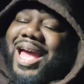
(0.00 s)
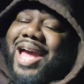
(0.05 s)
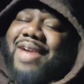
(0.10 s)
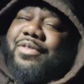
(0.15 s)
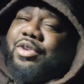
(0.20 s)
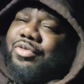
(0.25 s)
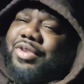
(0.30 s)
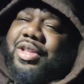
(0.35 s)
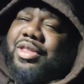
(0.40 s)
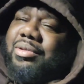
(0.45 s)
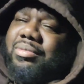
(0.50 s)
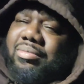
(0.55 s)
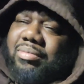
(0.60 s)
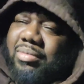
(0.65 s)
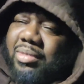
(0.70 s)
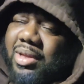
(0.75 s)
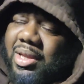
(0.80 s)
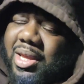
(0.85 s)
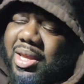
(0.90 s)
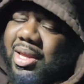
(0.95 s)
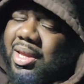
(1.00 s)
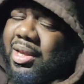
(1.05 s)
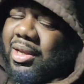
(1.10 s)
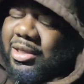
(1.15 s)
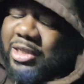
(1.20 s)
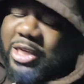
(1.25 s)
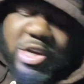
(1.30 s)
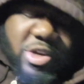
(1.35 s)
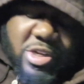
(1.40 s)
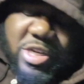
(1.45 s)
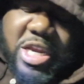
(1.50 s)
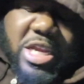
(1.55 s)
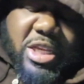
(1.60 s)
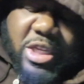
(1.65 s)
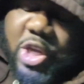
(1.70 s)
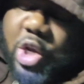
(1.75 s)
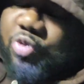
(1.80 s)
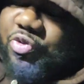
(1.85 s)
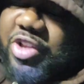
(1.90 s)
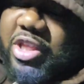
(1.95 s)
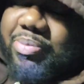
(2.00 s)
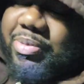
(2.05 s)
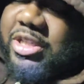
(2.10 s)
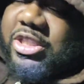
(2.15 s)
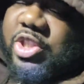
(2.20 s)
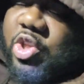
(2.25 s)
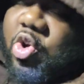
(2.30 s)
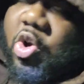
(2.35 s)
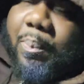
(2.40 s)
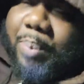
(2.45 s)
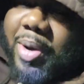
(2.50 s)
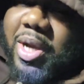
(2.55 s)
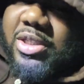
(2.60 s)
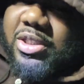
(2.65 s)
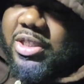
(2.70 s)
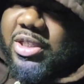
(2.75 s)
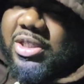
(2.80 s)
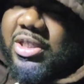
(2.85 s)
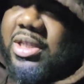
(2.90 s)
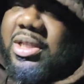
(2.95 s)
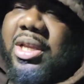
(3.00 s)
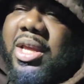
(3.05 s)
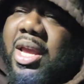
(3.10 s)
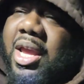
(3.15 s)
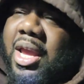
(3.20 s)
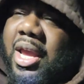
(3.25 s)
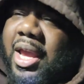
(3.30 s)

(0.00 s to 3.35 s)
have a rhythm. Your rhythm is throwing punches and